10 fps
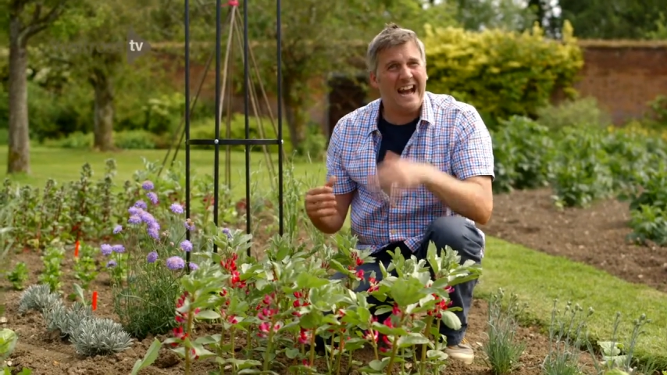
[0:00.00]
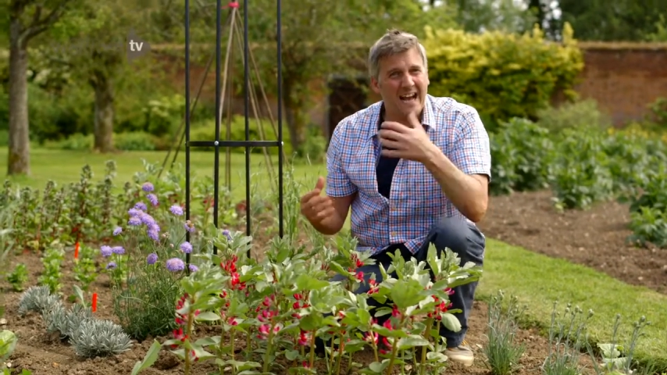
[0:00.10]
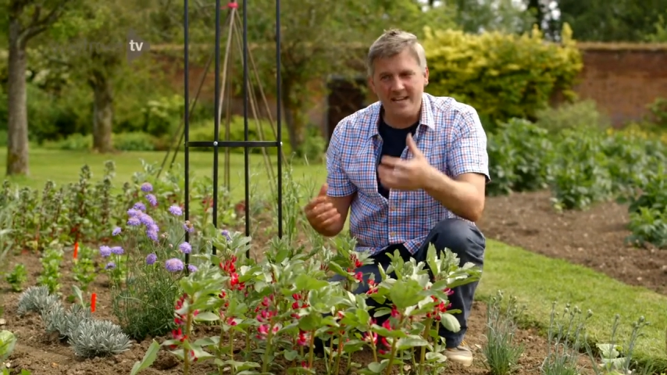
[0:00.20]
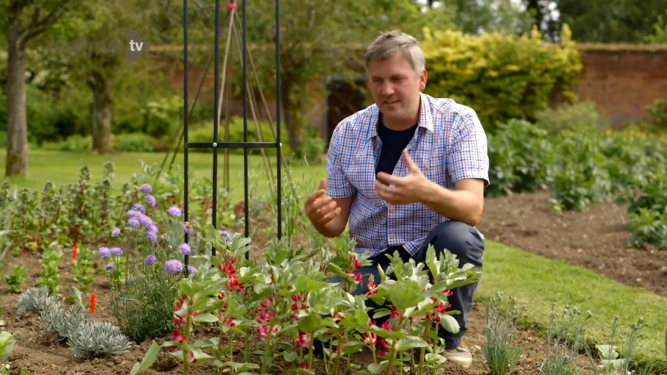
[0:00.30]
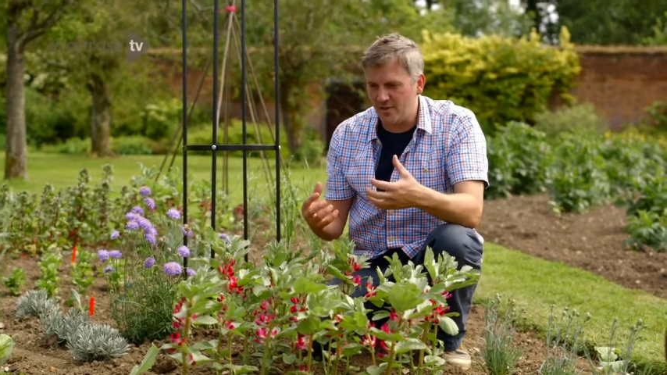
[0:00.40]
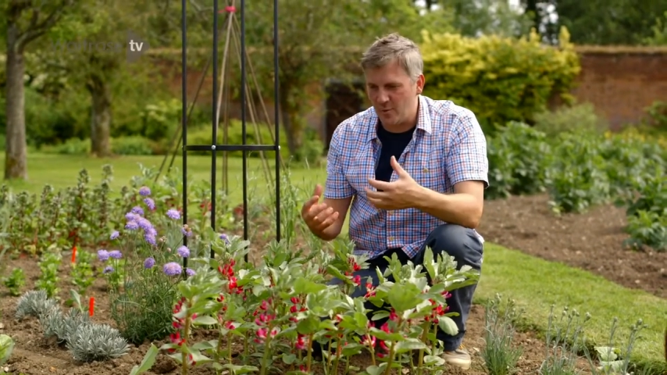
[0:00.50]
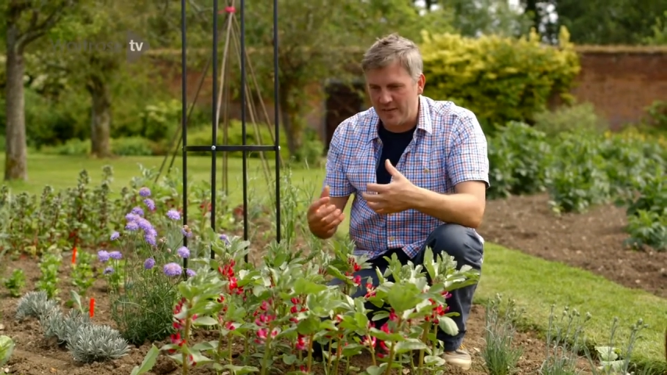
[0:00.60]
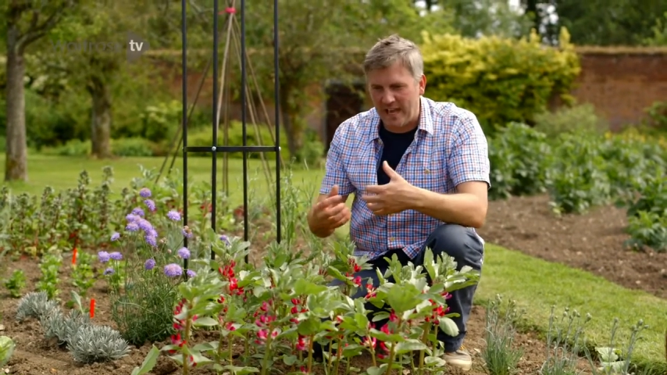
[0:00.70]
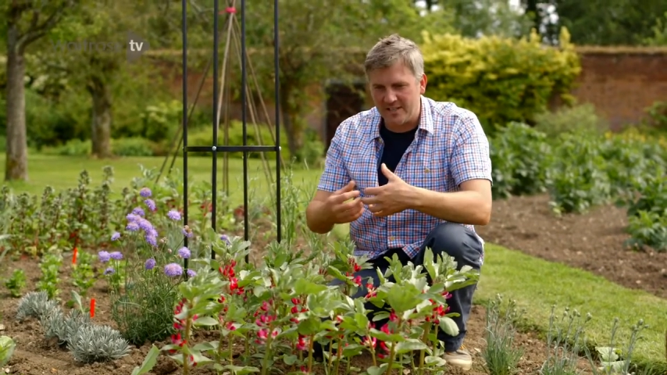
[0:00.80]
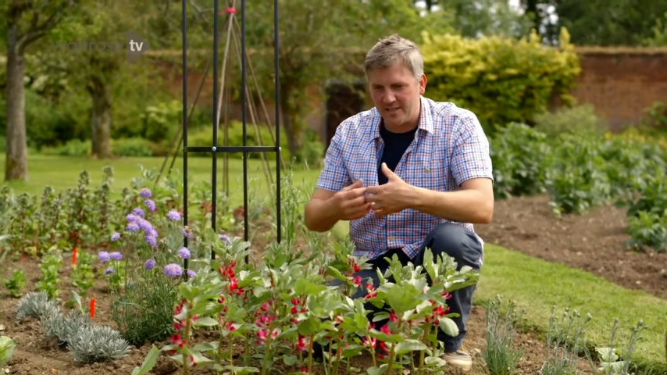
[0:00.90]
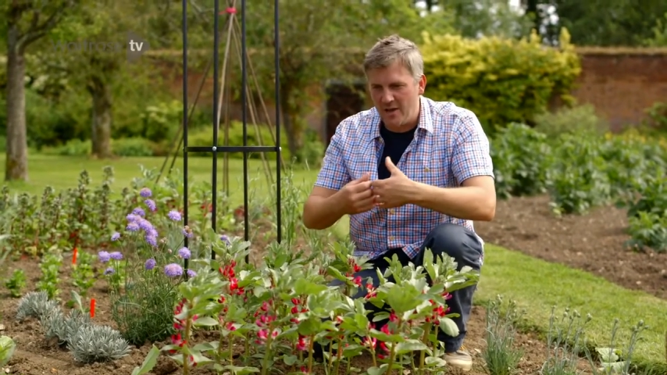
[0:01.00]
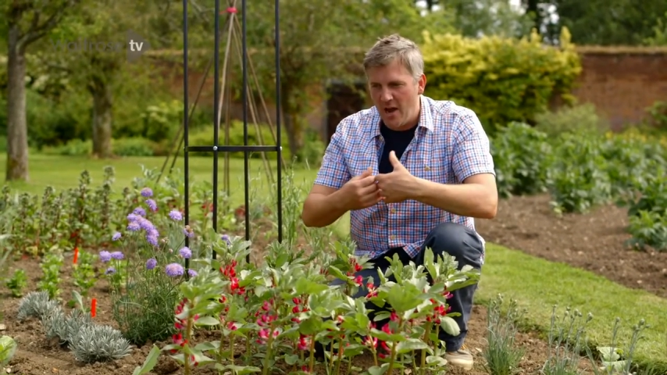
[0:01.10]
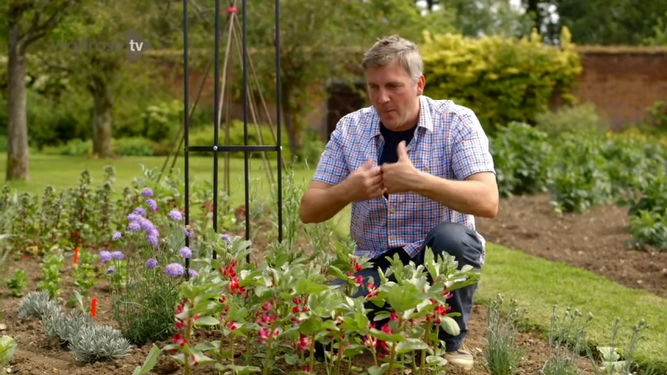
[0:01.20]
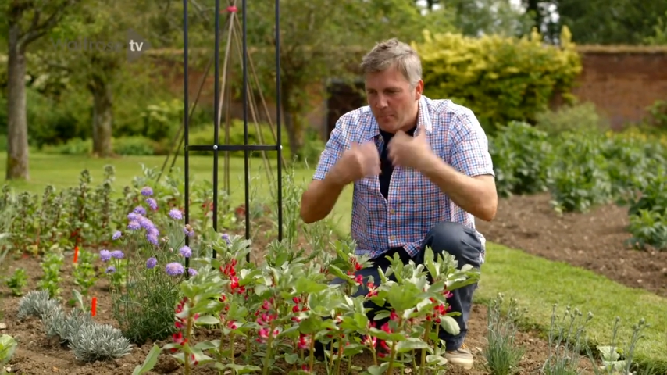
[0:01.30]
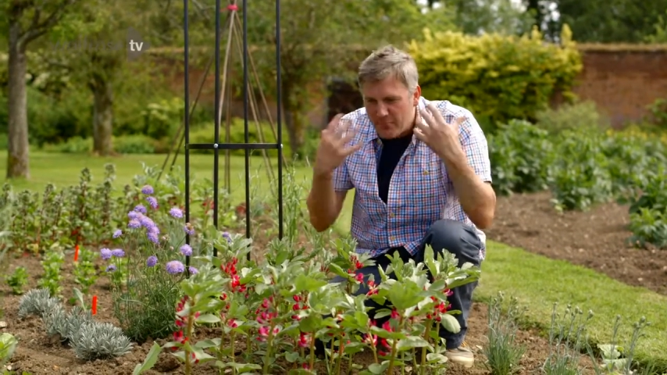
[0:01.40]
A, so that we get to
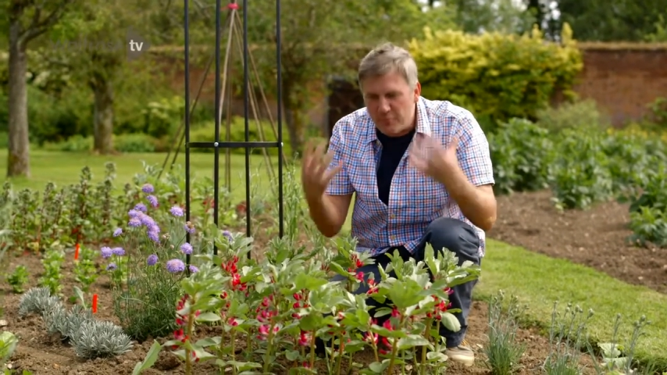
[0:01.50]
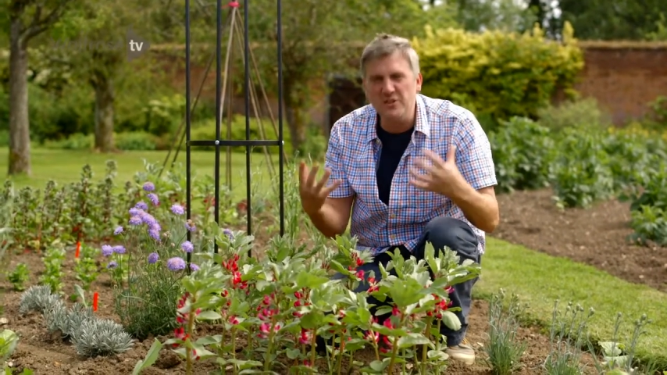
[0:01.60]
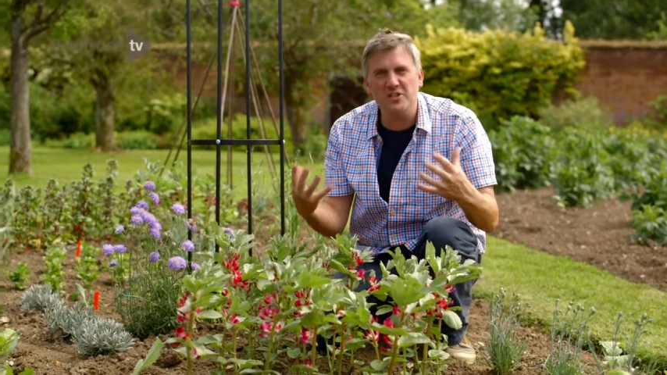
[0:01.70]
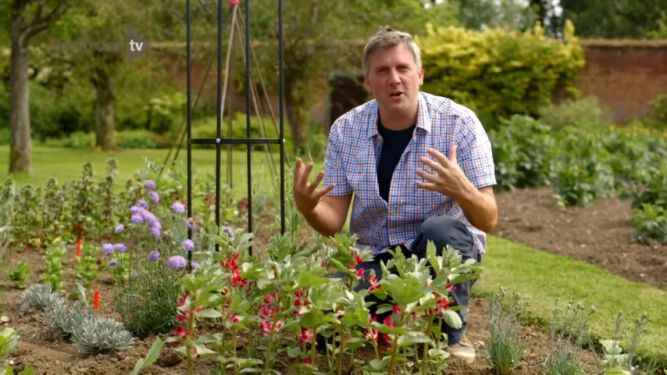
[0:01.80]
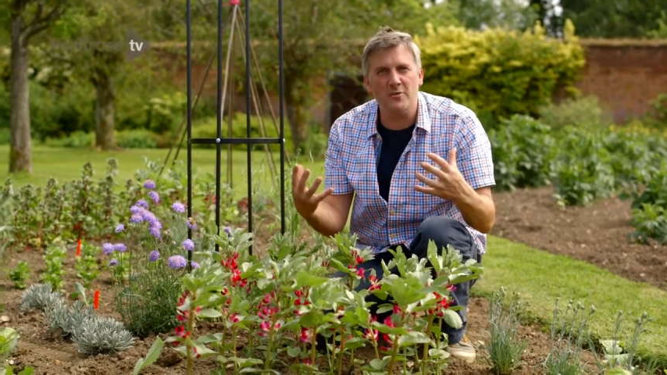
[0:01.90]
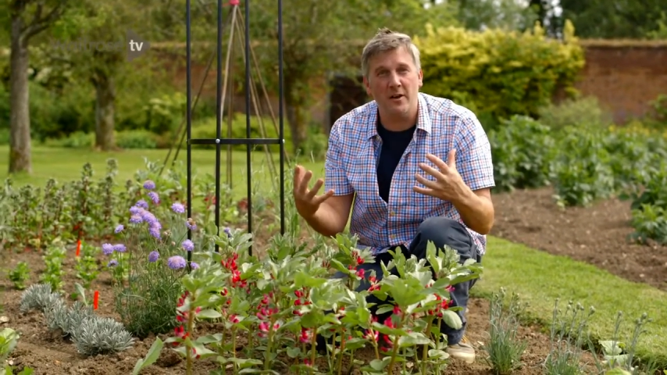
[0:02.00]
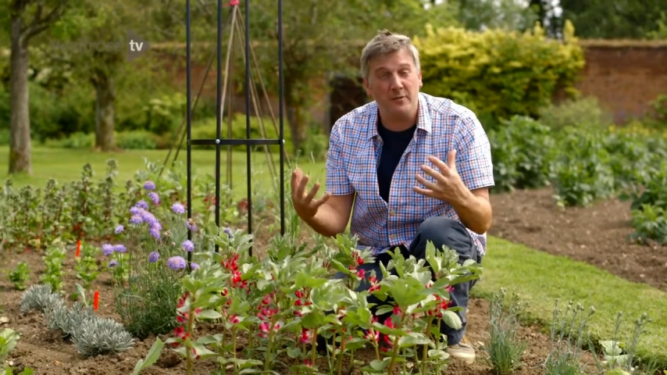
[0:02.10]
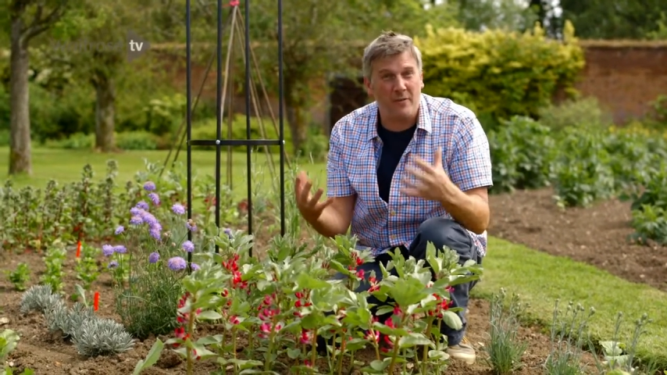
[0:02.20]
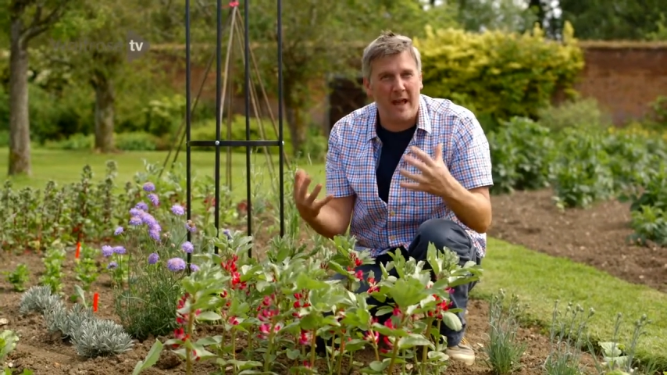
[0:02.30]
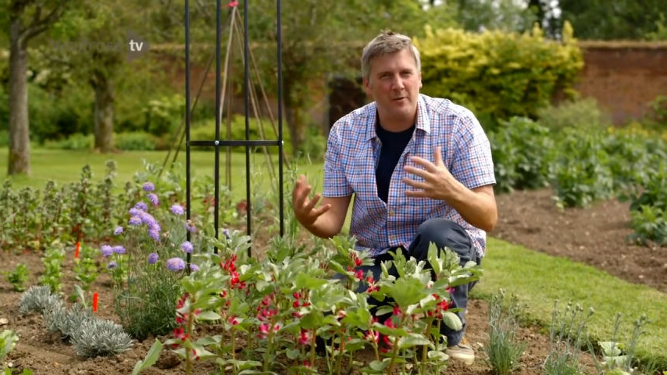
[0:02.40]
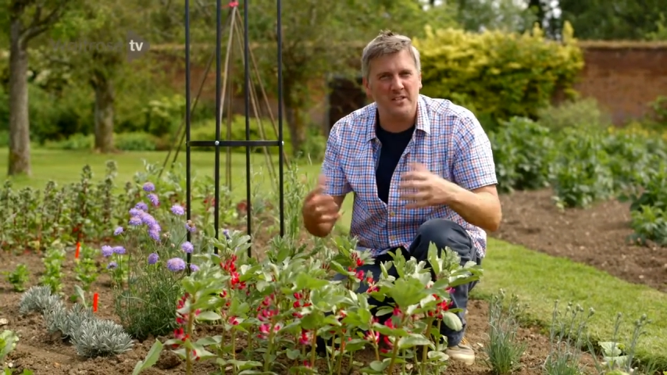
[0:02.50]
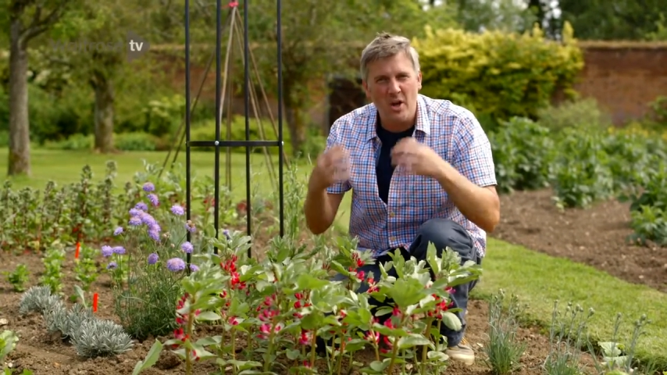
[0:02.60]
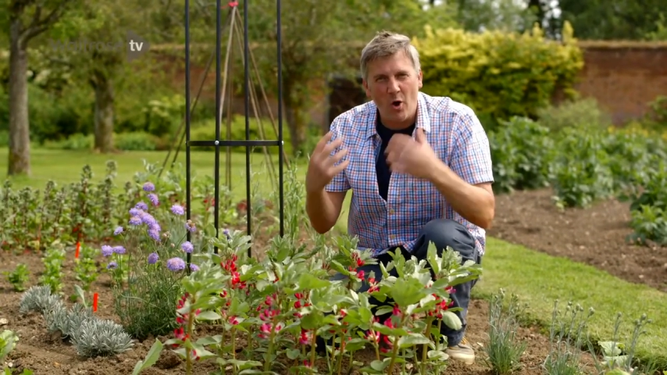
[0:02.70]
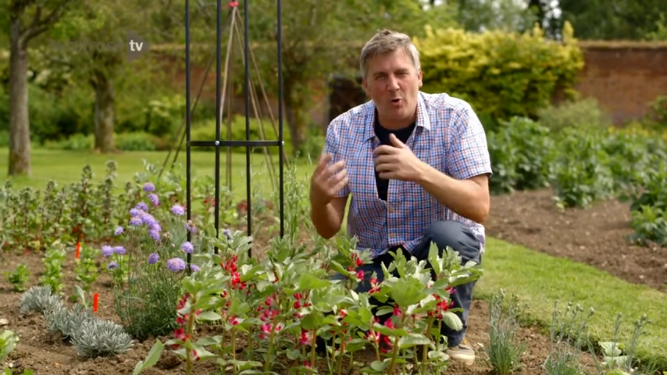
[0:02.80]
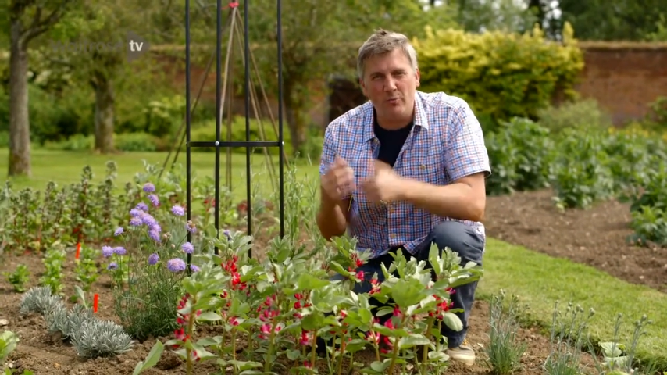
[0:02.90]
appreciate those flowers
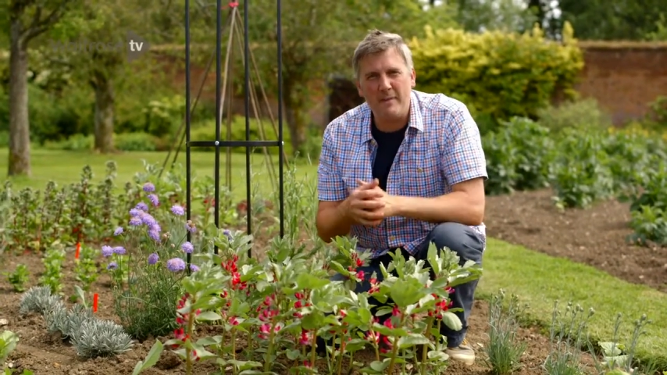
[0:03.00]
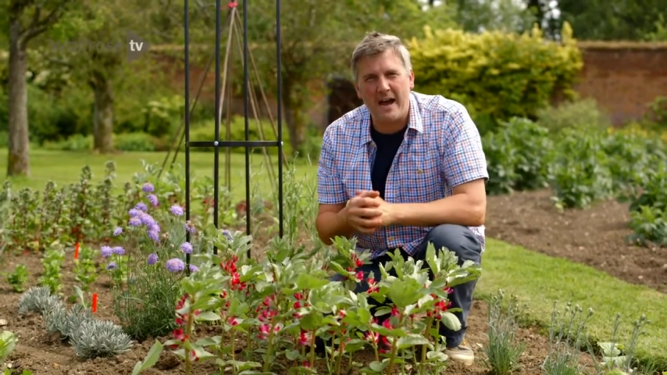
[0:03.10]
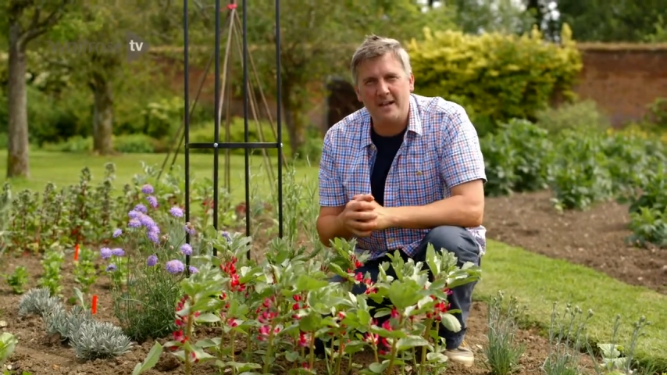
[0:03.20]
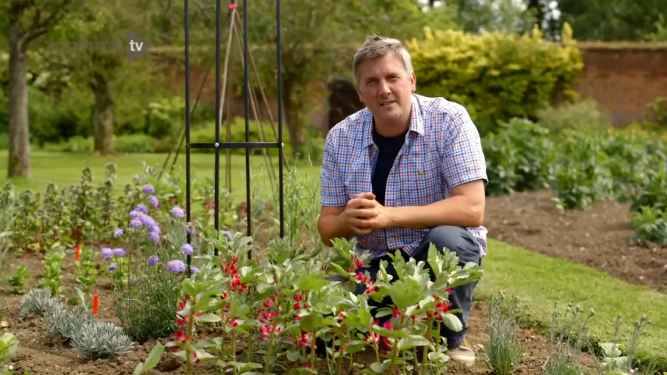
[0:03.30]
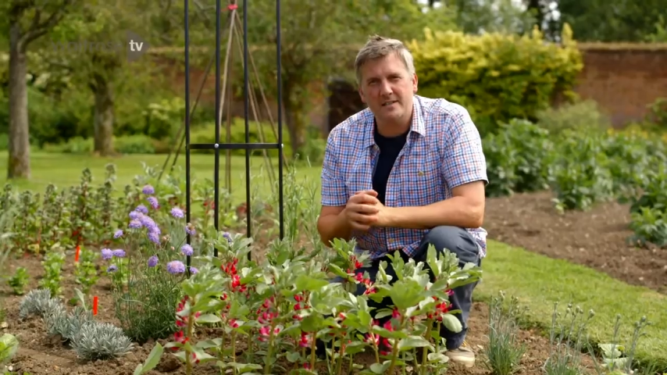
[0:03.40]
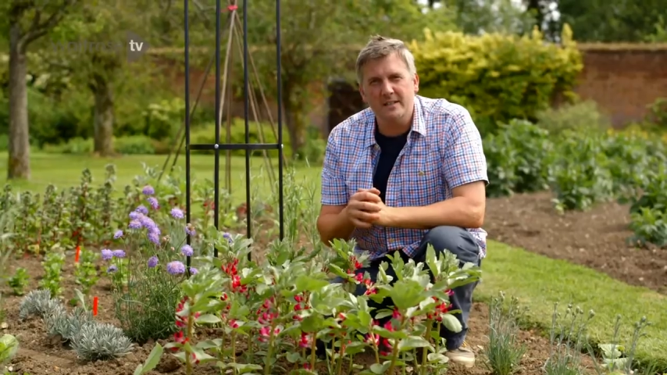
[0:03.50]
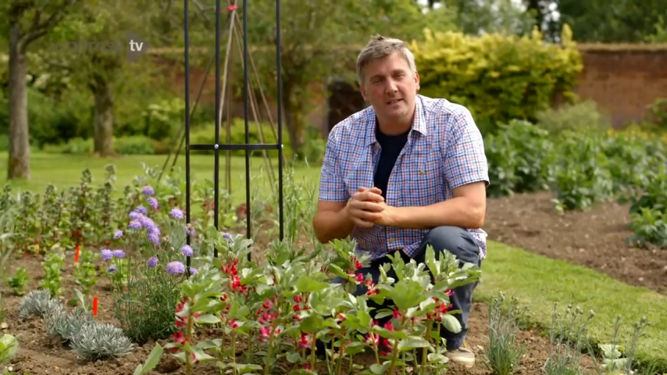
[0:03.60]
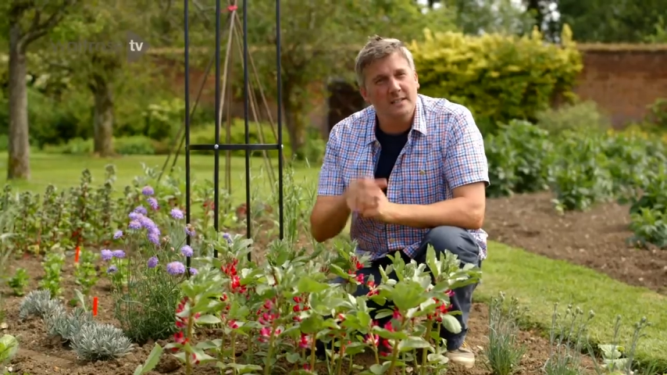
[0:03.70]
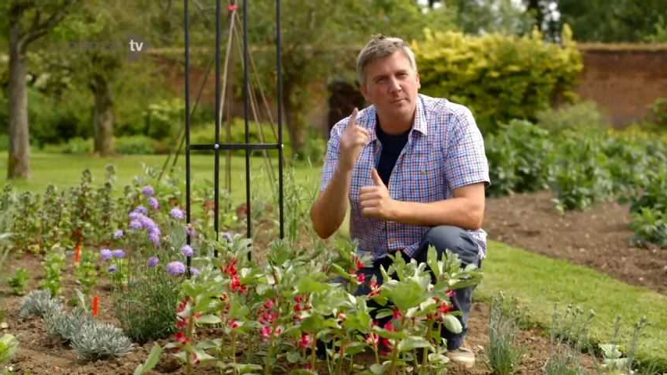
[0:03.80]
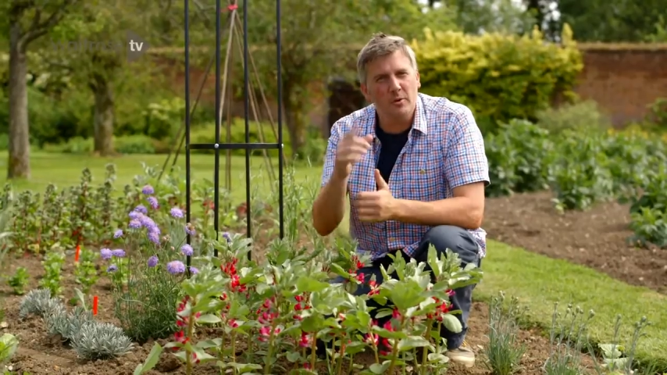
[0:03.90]
en masse, but